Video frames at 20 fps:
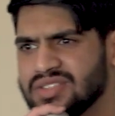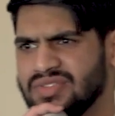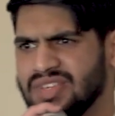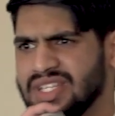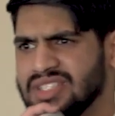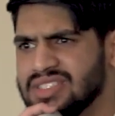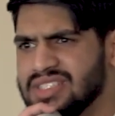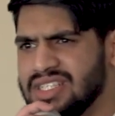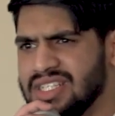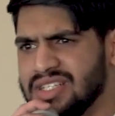
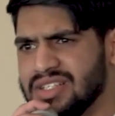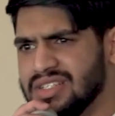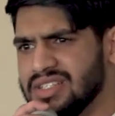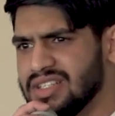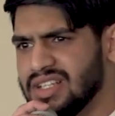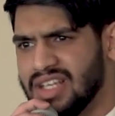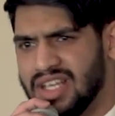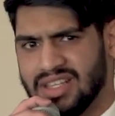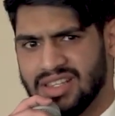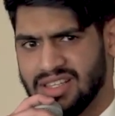events here,
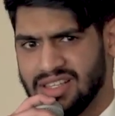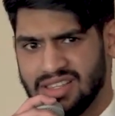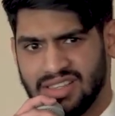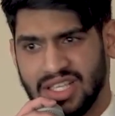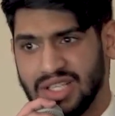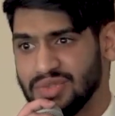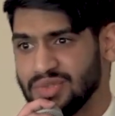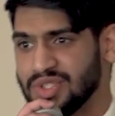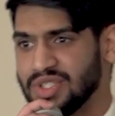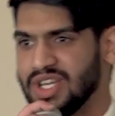and
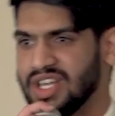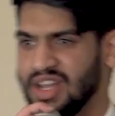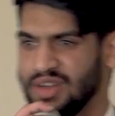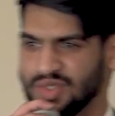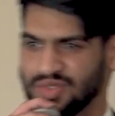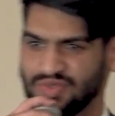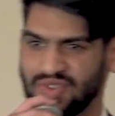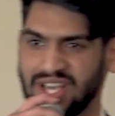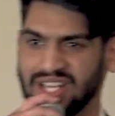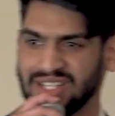things were good. I
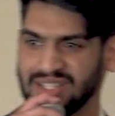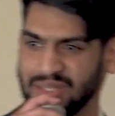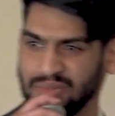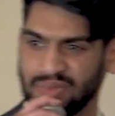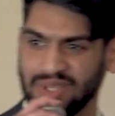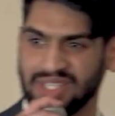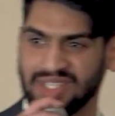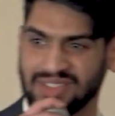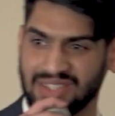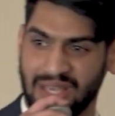was finally
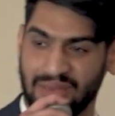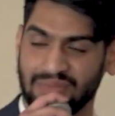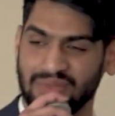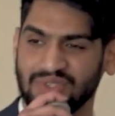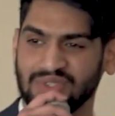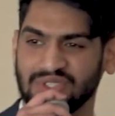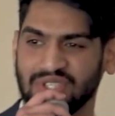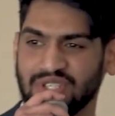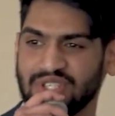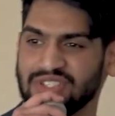bringing that
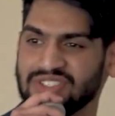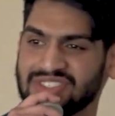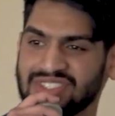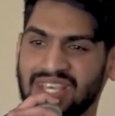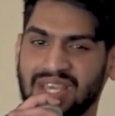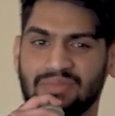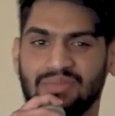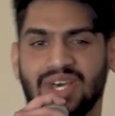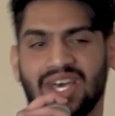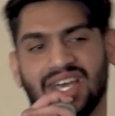musician
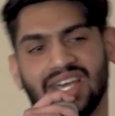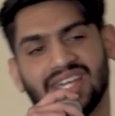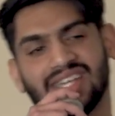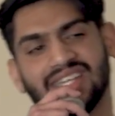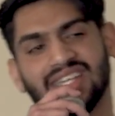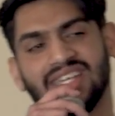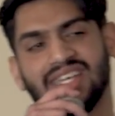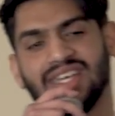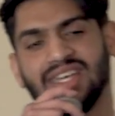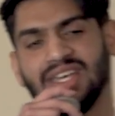side back.
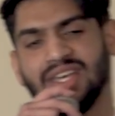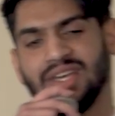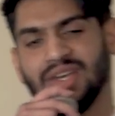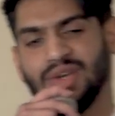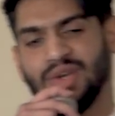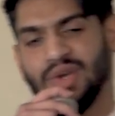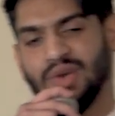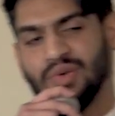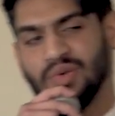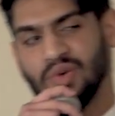
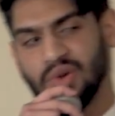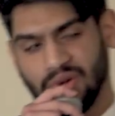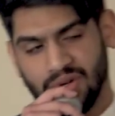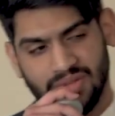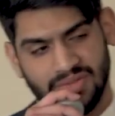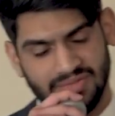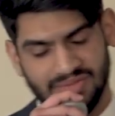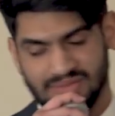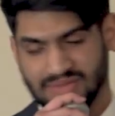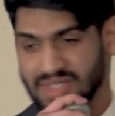
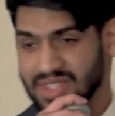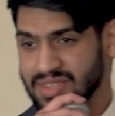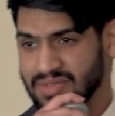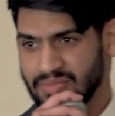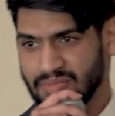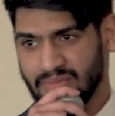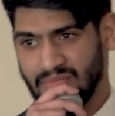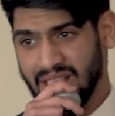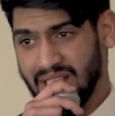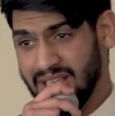Well,
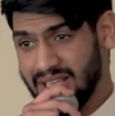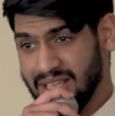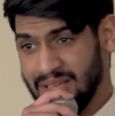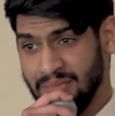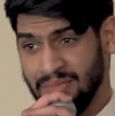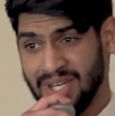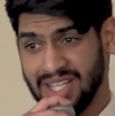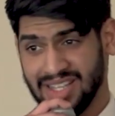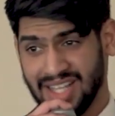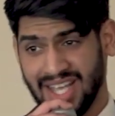
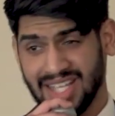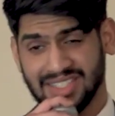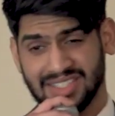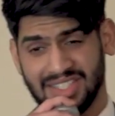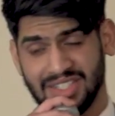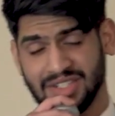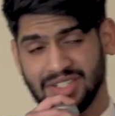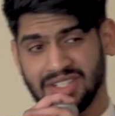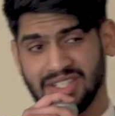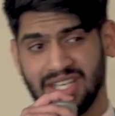my
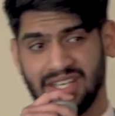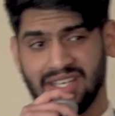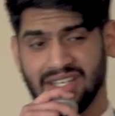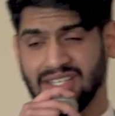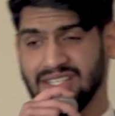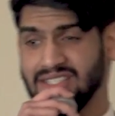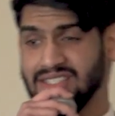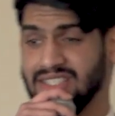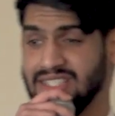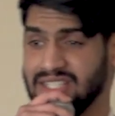last
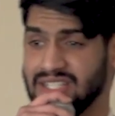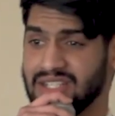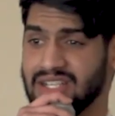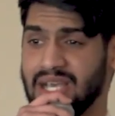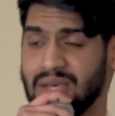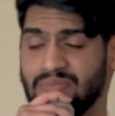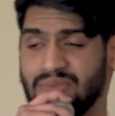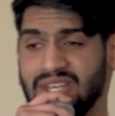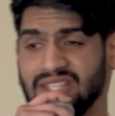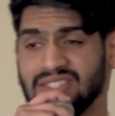year
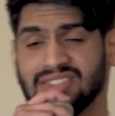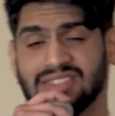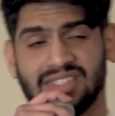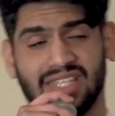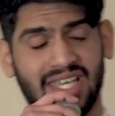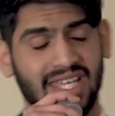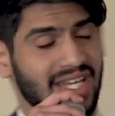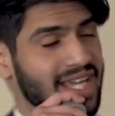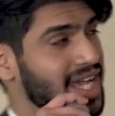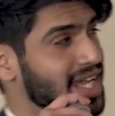at Penn
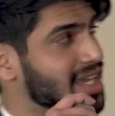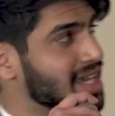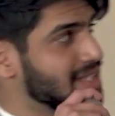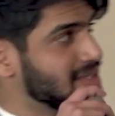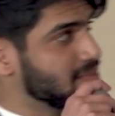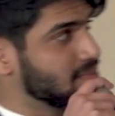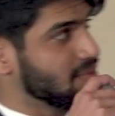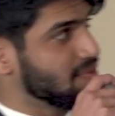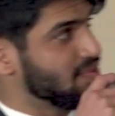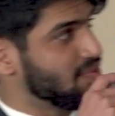State, I got
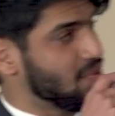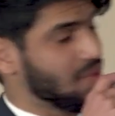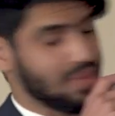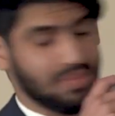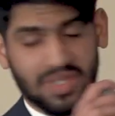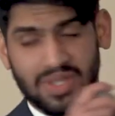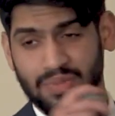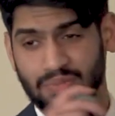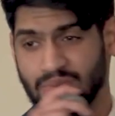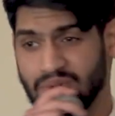to
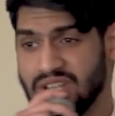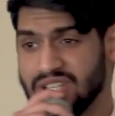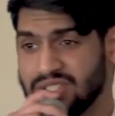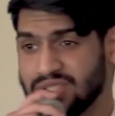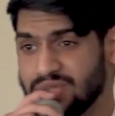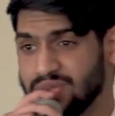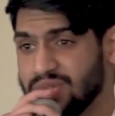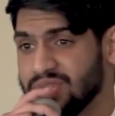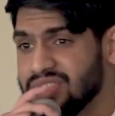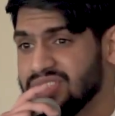perform at the Bryce
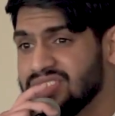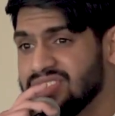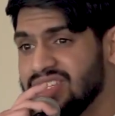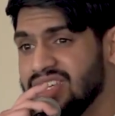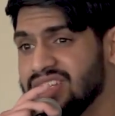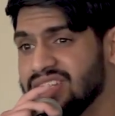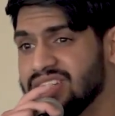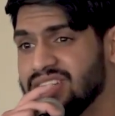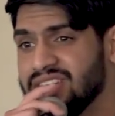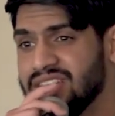Jordan
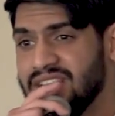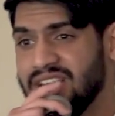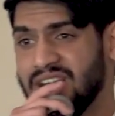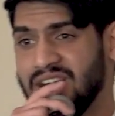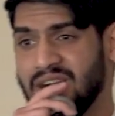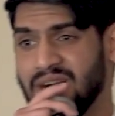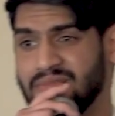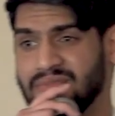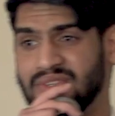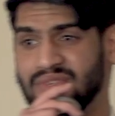Center
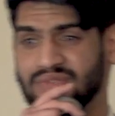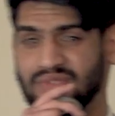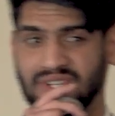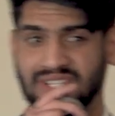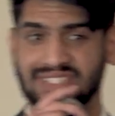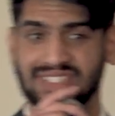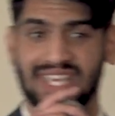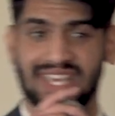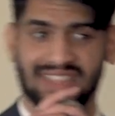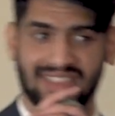in
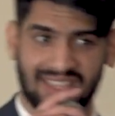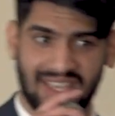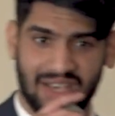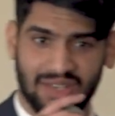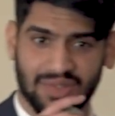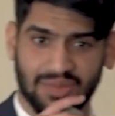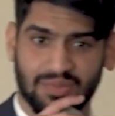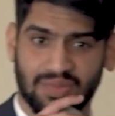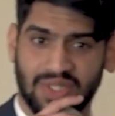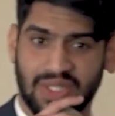front of
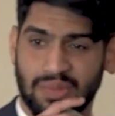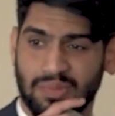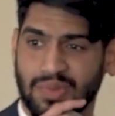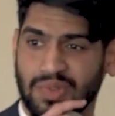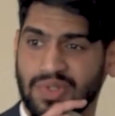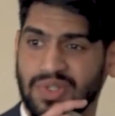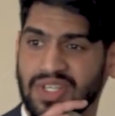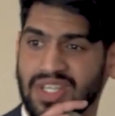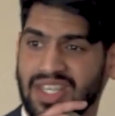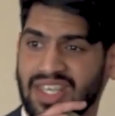10,000 people.